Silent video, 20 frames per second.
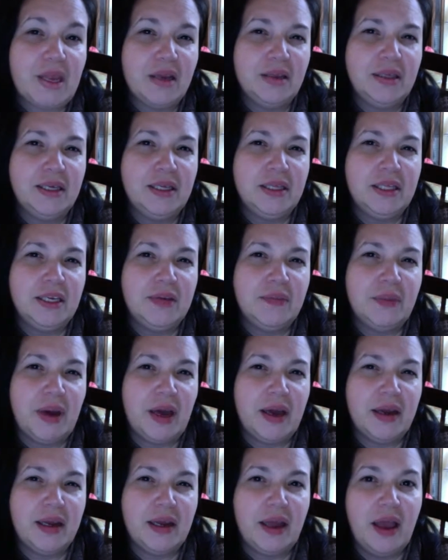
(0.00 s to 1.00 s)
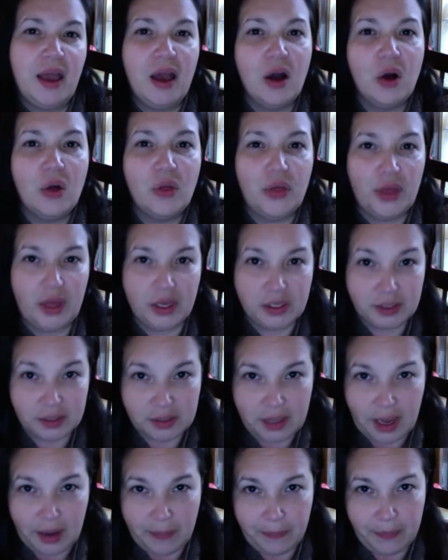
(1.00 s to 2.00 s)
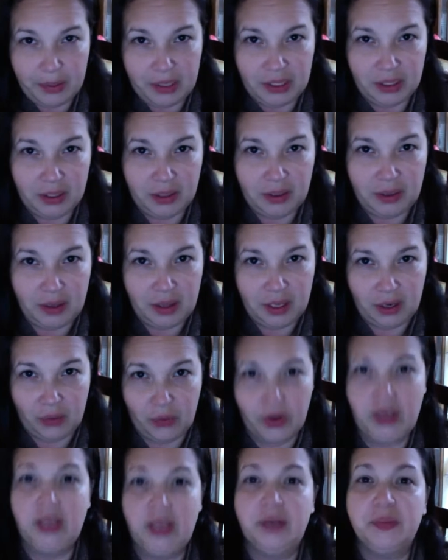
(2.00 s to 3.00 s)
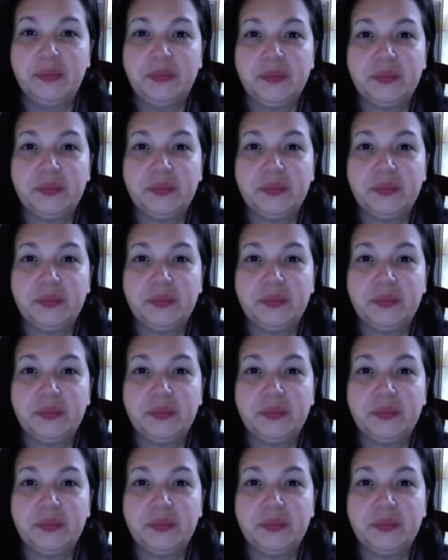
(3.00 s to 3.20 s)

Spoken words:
lately my health has not been that great.